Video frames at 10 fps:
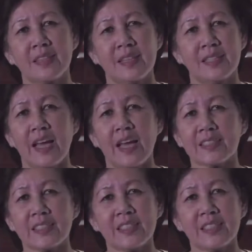the
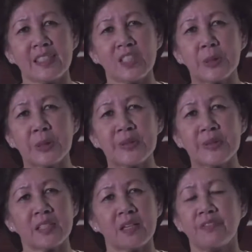existential risks
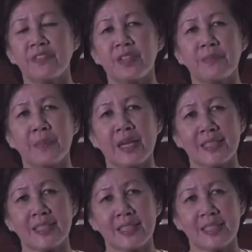of
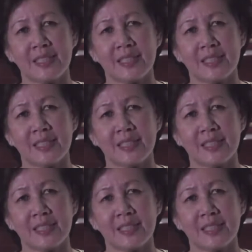humanity.